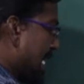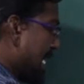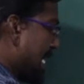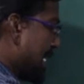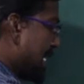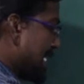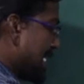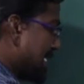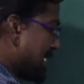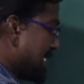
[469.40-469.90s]

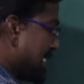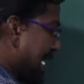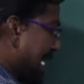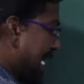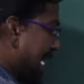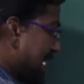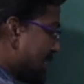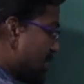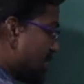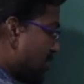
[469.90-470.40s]
Then
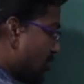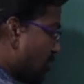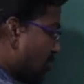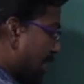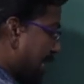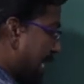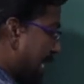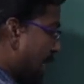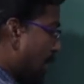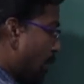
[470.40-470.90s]

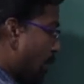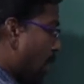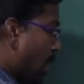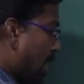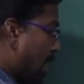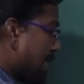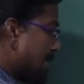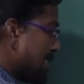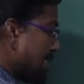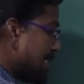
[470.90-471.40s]
CH3
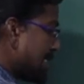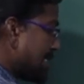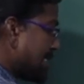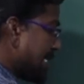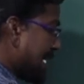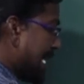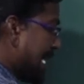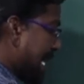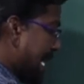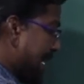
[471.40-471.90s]
bond
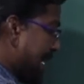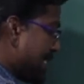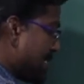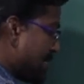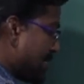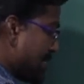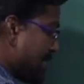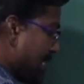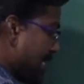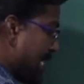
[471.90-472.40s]

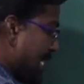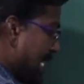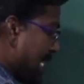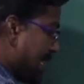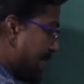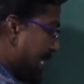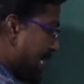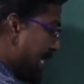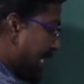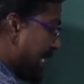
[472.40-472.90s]
CH,
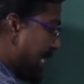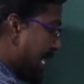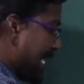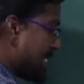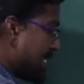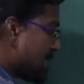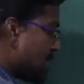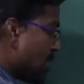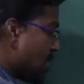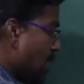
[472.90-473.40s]
then
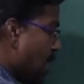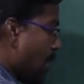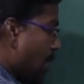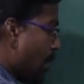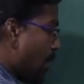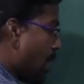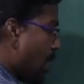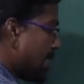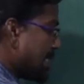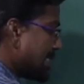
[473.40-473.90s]
H
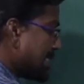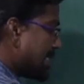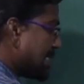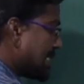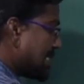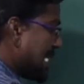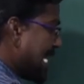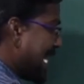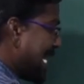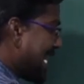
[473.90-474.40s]
bond
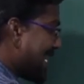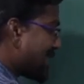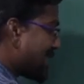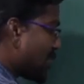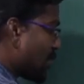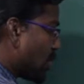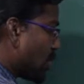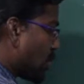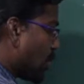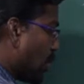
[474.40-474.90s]

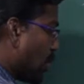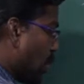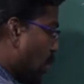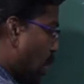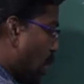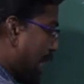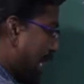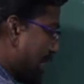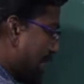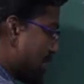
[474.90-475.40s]

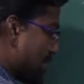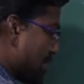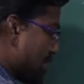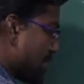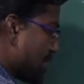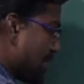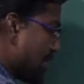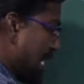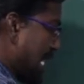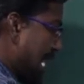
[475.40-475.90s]

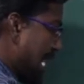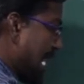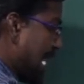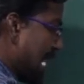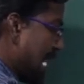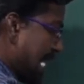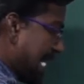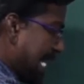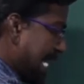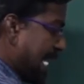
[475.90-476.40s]
CH2OH.
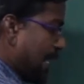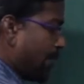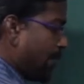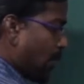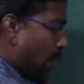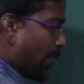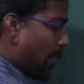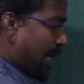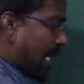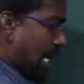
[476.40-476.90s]

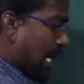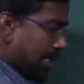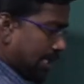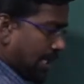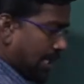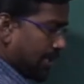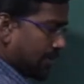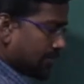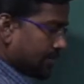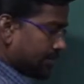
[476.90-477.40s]
N-propyl
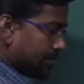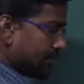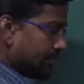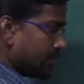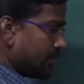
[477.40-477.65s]
alcohol.